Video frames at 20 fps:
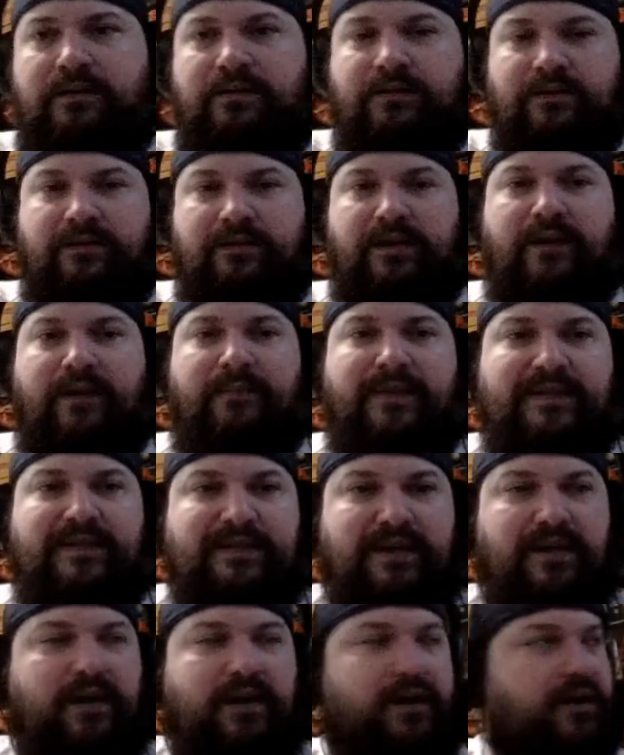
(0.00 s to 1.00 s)
Now, Miss
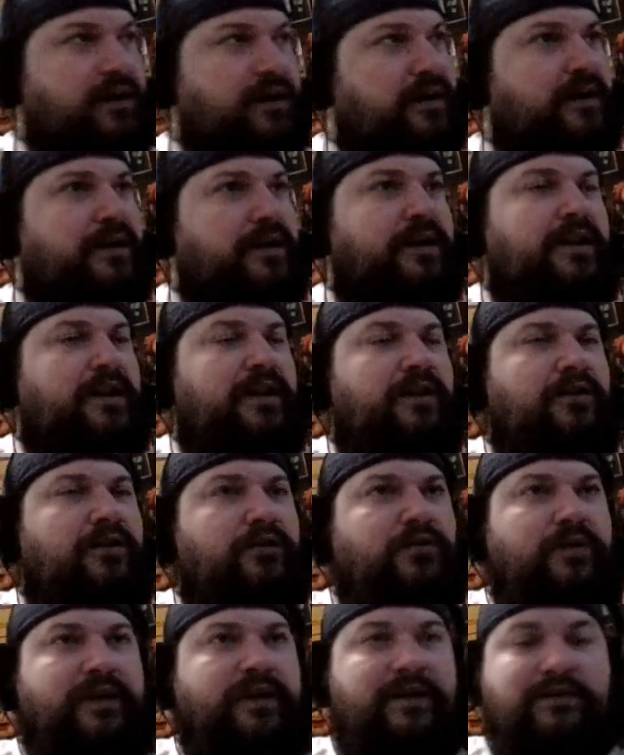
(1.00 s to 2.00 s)
Gellar,
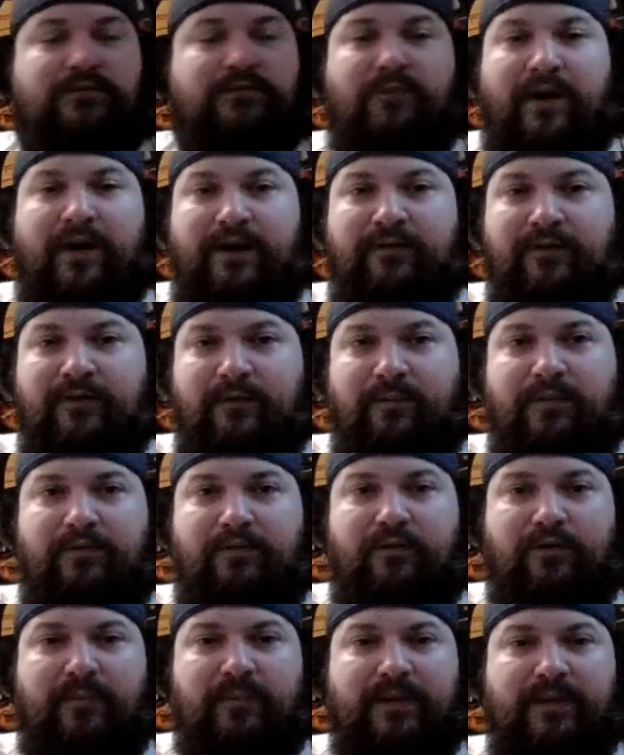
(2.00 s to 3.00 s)
who is wife of
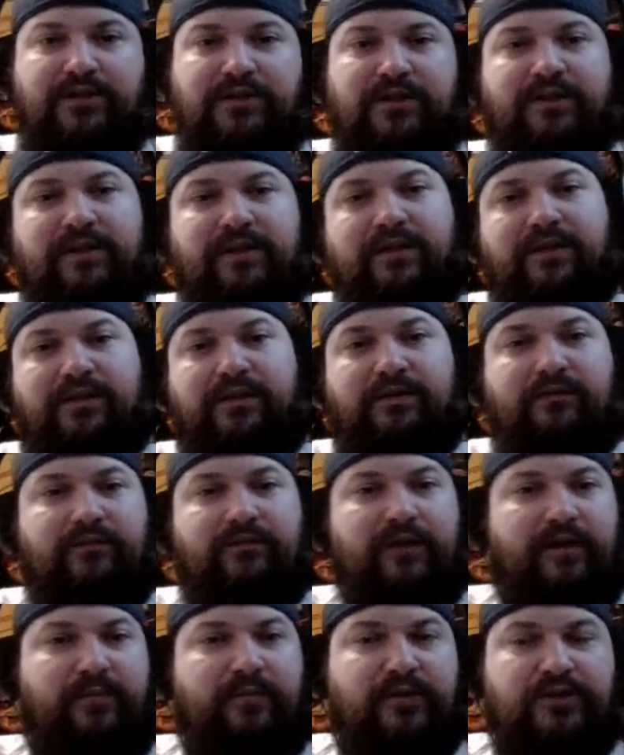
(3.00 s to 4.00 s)
before mentioned
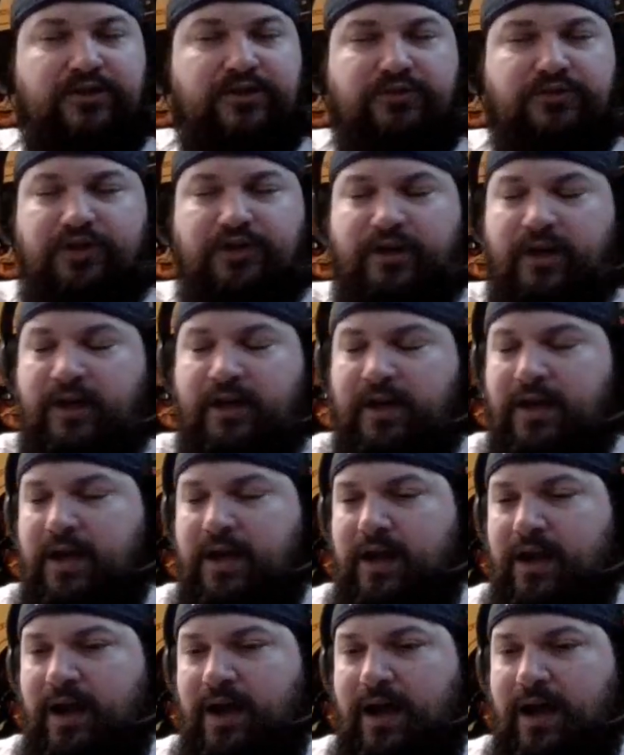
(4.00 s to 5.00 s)
Freddie Prinze
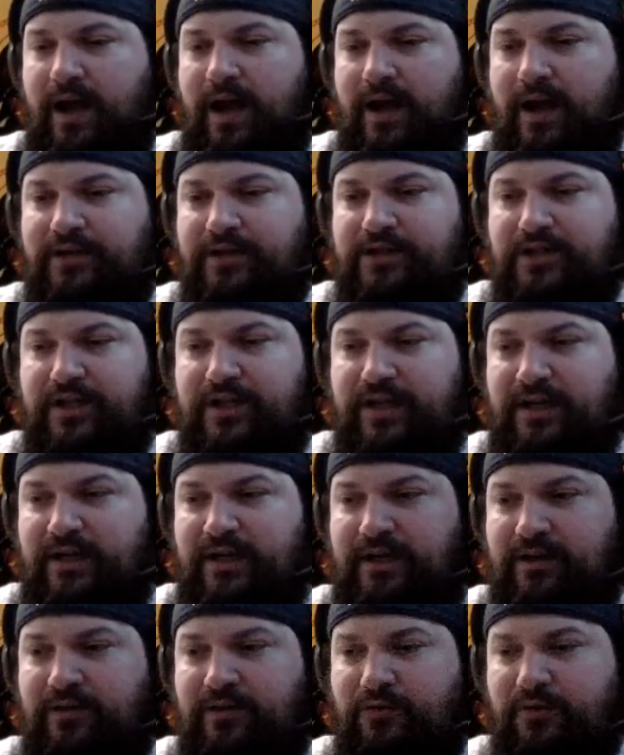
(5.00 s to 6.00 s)
Jr.
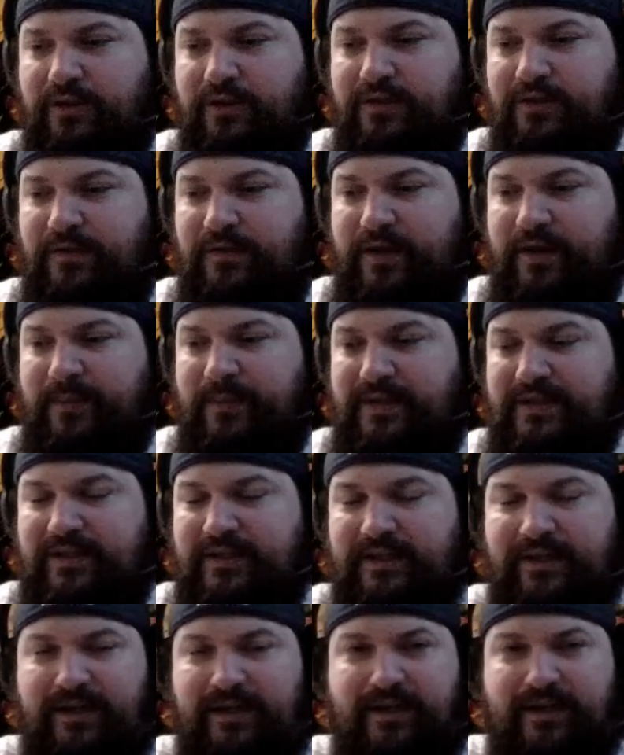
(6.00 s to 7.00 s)
She, of course,
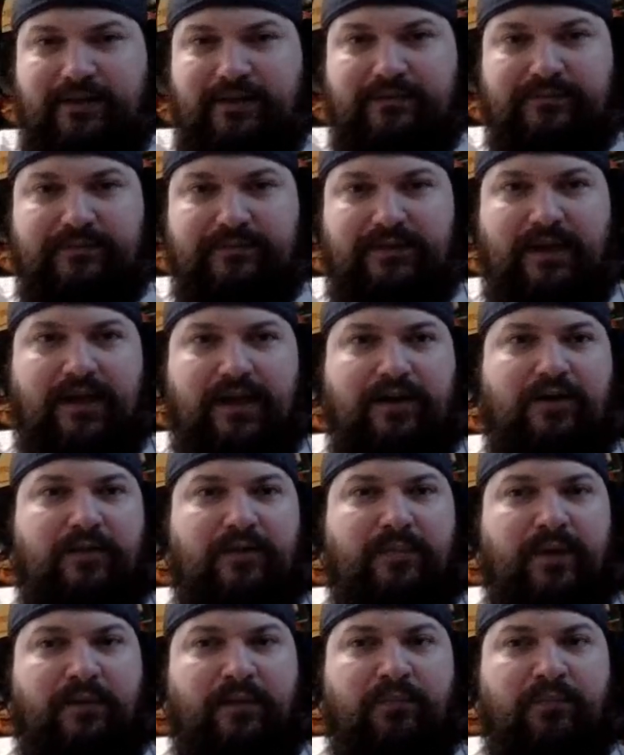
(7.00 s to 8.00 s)
famously got
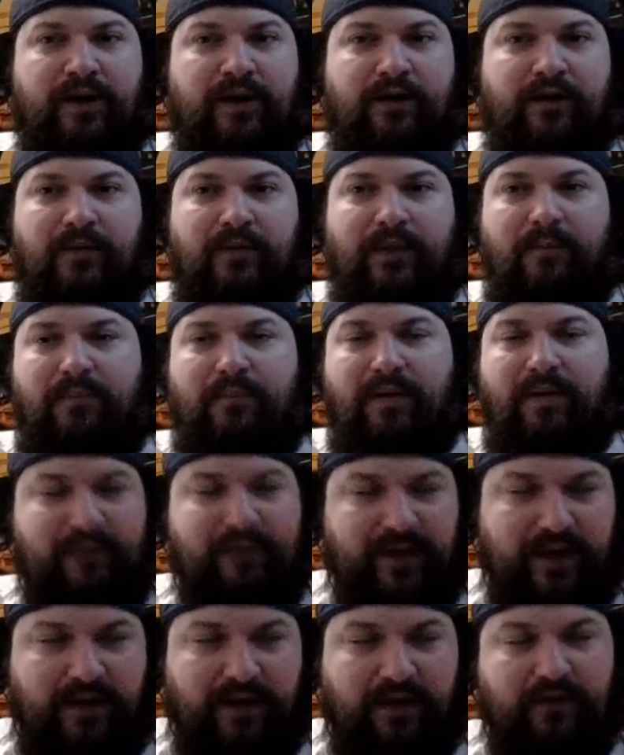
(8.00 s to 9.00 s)
her big break with
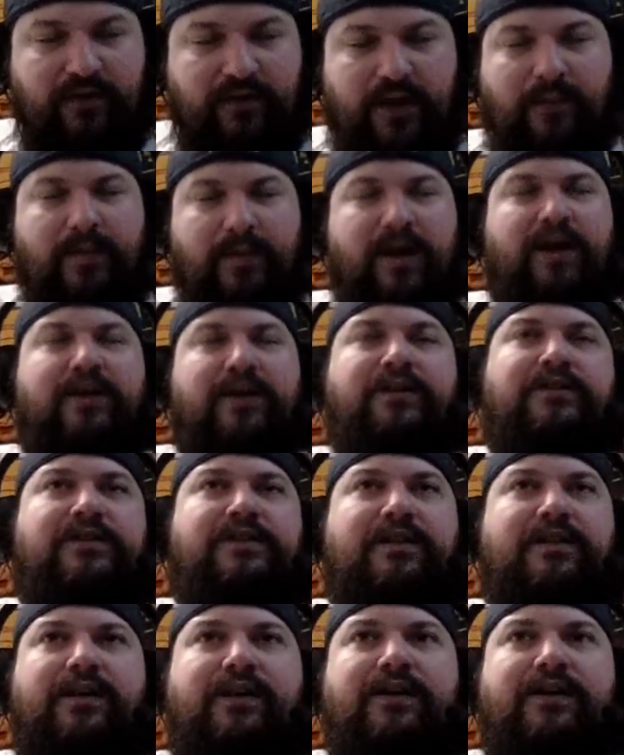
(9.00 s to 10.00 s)
Buffy the Vampire
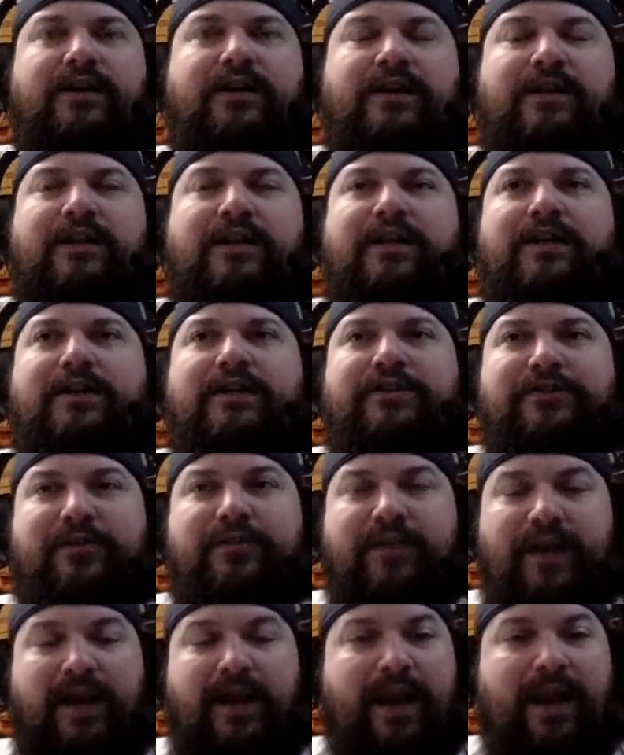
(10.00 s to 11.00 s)
Slayer, a show
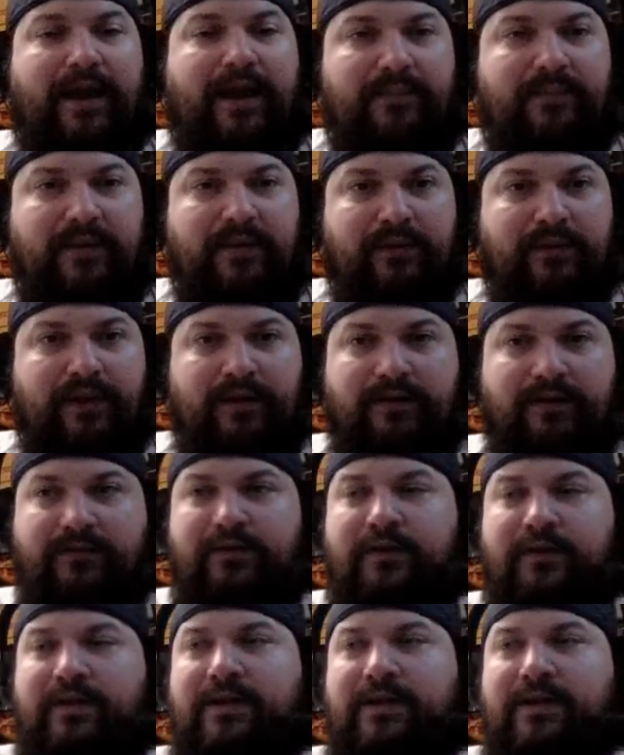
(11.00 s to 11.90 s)
that a lot of people love.